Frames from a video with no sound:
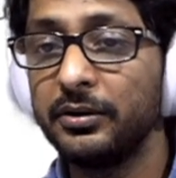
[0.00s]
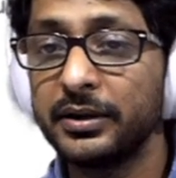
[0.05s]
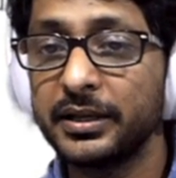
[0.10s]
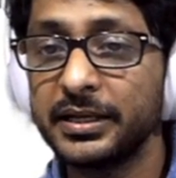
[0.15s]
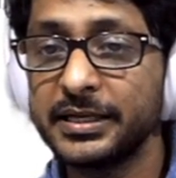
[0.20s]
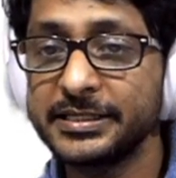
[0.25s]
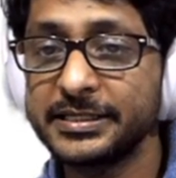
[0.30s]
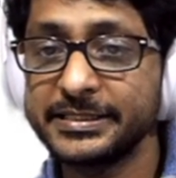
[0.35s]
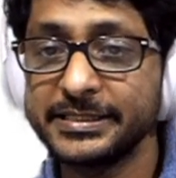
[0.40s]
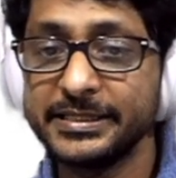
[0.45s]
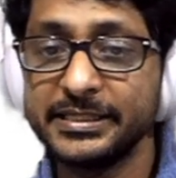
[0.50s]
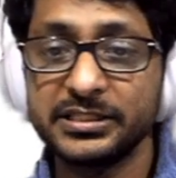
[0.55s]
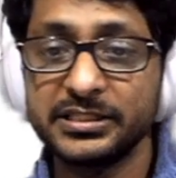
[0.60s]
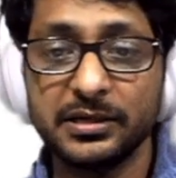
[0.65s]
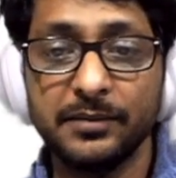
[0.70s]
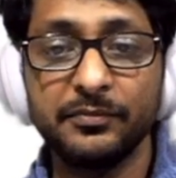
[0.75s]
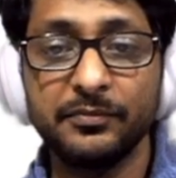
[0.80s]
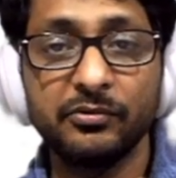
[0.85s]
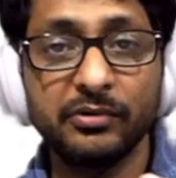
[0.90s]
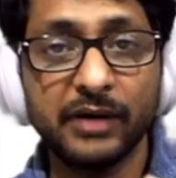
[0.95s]
we're going to see
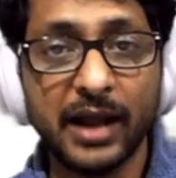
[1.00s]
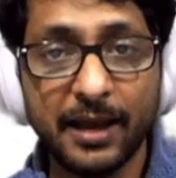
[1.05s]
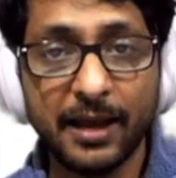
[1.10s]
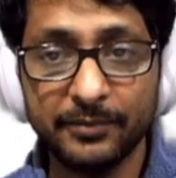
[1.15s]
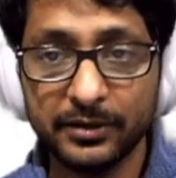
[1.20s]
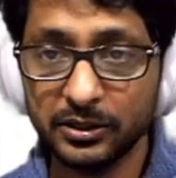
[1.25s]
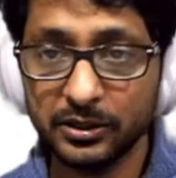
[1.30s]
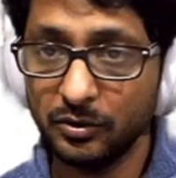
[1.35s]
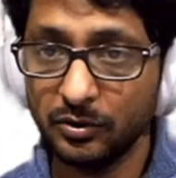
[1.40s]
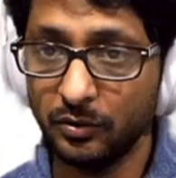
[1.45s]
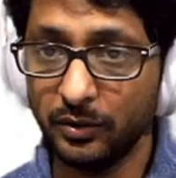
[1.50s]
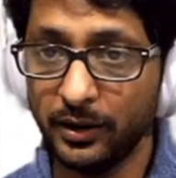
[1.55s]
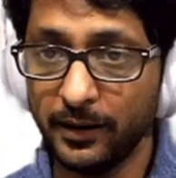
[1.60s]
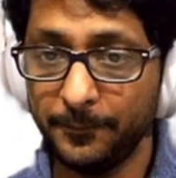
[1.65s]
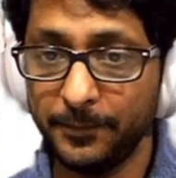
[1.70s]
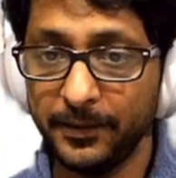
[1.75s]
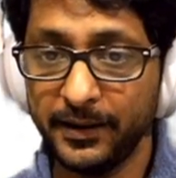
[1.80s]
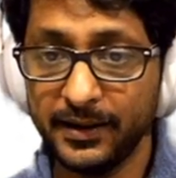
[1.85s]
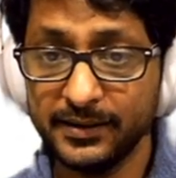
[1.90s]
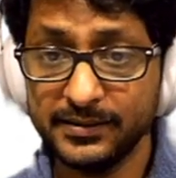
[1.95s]
some grab and go
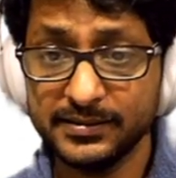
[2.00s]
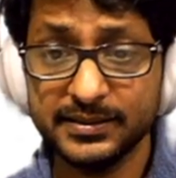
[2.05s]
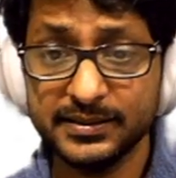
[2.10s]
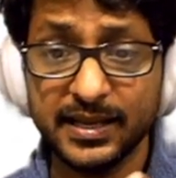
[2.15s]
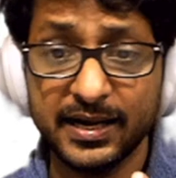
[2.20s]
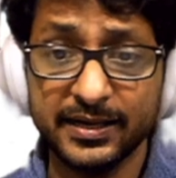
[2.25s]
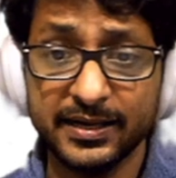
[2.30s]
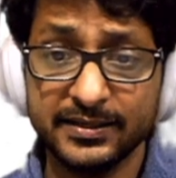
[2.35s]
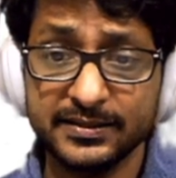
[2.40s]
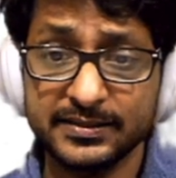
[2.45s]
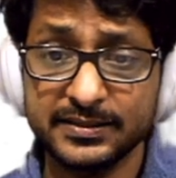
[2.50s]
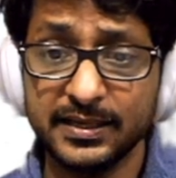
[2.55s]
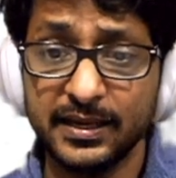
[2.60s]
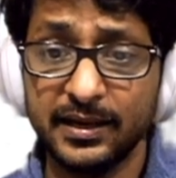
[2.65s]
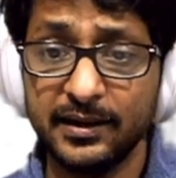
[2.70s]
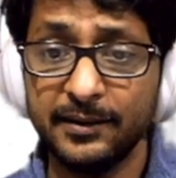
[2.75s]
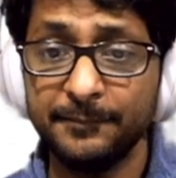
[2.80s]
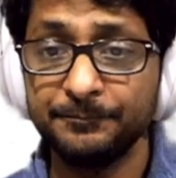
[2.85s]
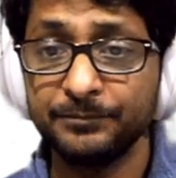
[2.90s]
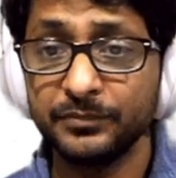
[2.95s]
APIs. That is
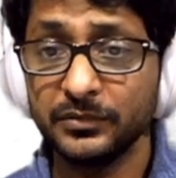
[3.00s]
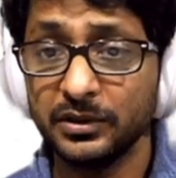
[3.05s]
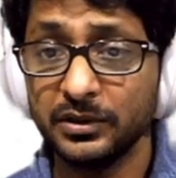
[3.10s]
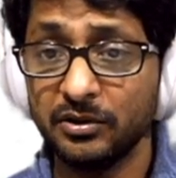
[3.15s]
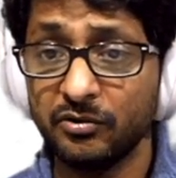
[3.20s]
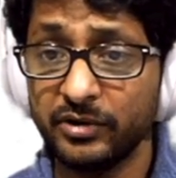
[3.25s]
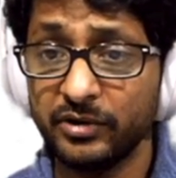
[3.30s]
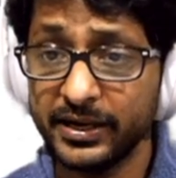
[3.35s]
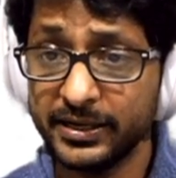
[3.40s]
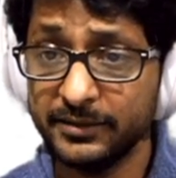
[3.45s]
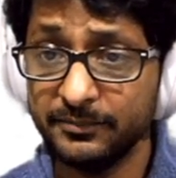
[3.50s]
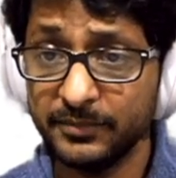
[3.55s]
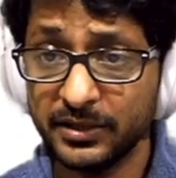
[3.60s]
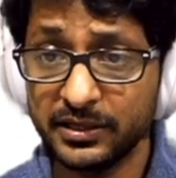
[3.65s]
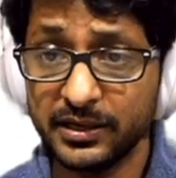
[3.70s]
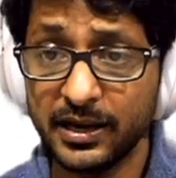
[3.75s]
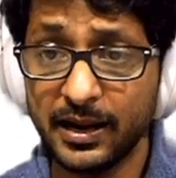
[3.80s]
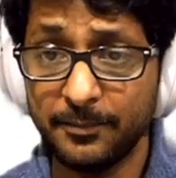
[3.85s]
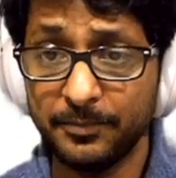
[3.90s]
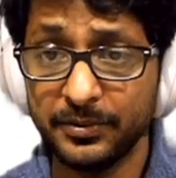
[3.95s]
the
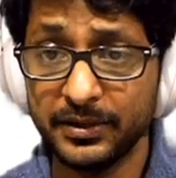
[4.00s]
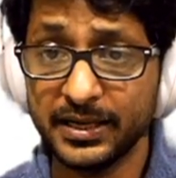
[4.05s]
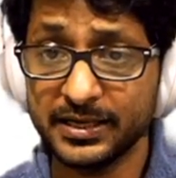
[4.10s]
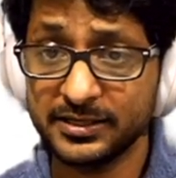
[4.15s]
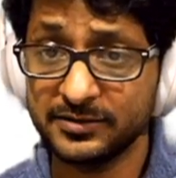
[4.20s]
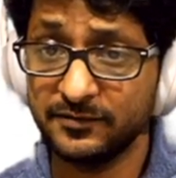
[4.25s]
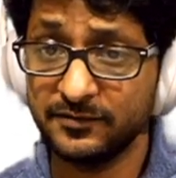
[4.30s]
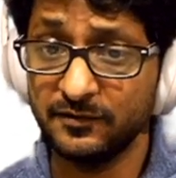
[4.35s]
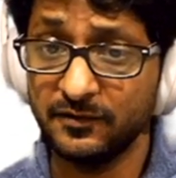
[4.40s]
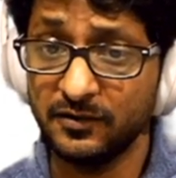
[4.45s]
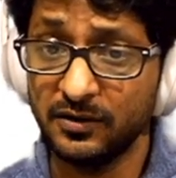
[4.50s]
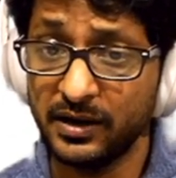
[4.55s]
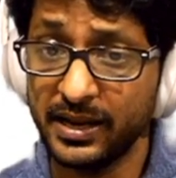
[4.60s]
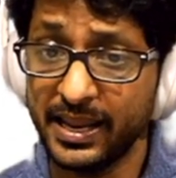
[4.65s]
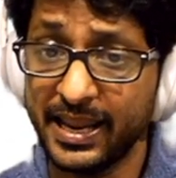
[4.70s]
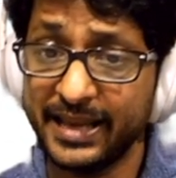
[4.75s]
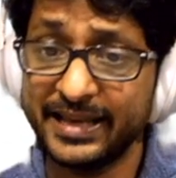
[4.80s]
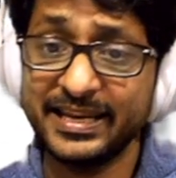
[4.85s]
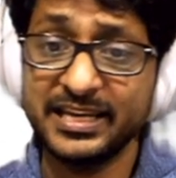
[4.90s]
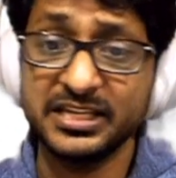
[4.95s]
ready-made APIs
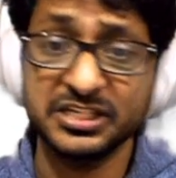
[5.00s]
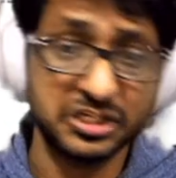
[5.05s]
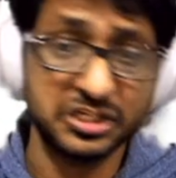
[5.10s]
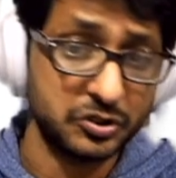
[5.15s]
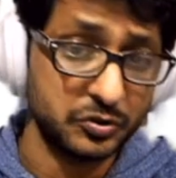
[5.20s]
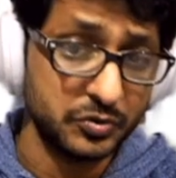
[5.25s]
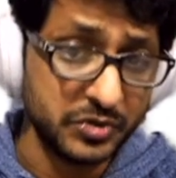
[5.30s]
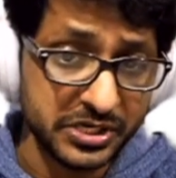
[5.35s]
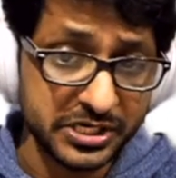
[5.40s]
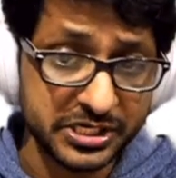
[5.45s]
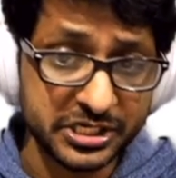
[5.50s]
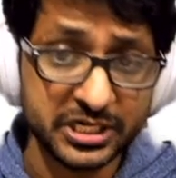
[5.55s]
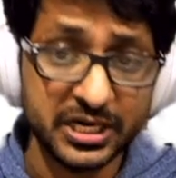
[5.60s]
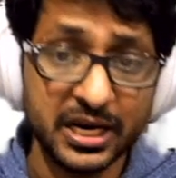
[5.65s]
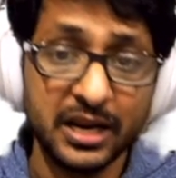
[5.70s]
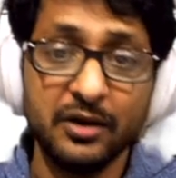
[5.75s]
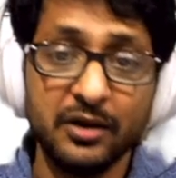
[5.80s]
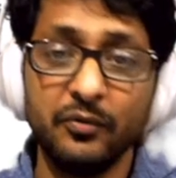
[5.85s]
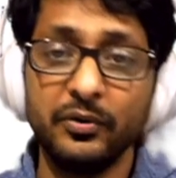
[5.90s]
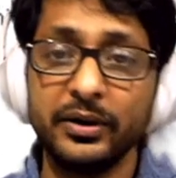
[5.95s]
against which
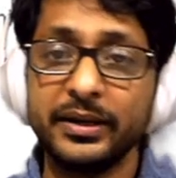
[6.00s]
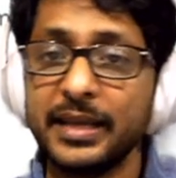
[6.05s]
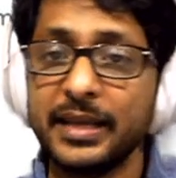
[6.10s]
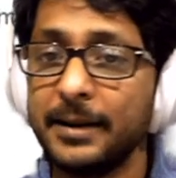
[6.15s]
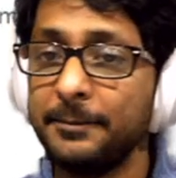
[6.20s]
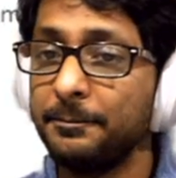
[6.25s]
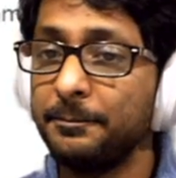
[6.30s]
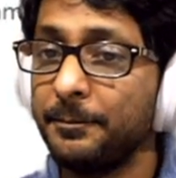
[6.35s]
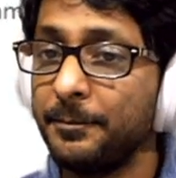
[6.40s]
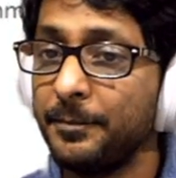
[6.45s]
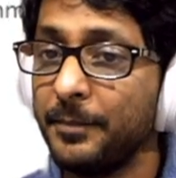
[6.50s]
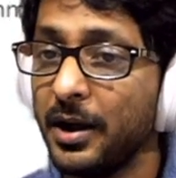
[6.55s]
we can